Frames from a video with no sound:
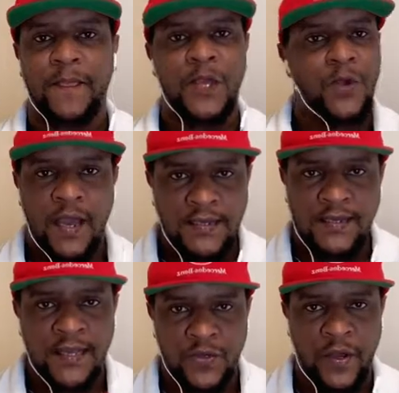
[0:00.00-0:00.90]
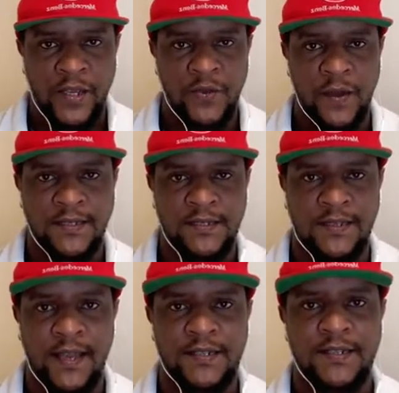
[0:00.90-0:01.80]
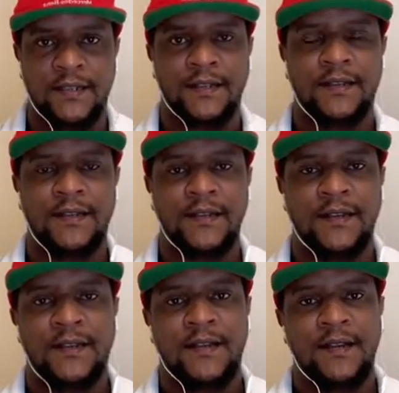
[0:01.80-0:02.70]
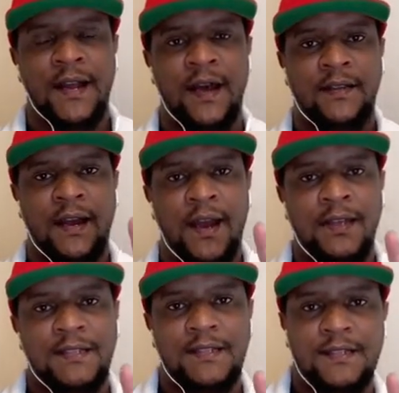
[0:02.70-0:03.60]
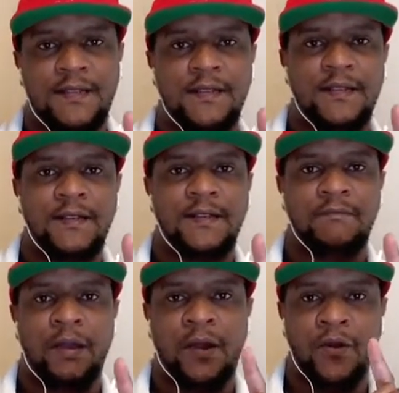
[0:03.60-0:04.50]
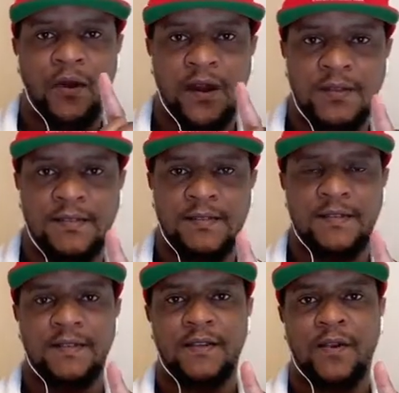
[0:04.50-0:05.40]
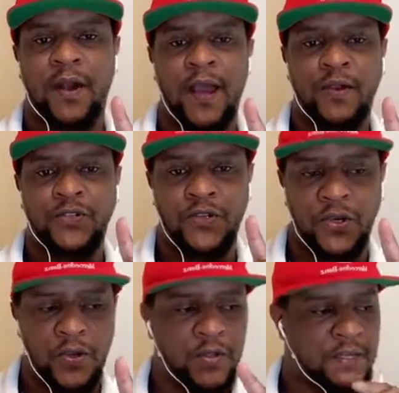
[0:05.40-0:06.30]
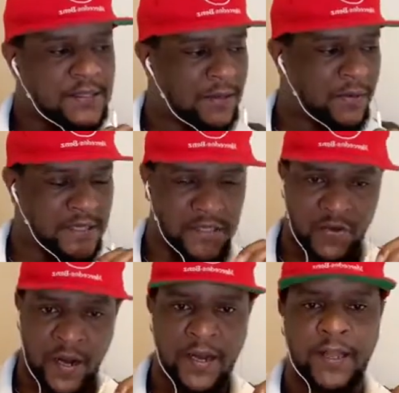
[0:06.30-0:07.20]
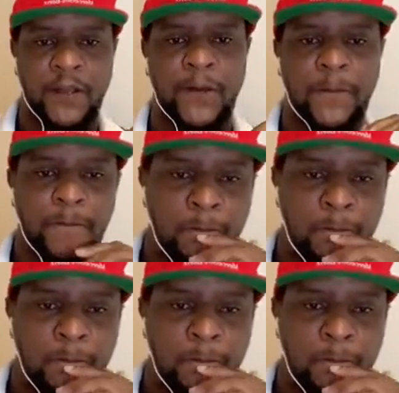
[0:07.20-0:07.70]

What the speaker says: You can't get where you wanted to get to. Now, the last but not least on how to know that somebody is draining you,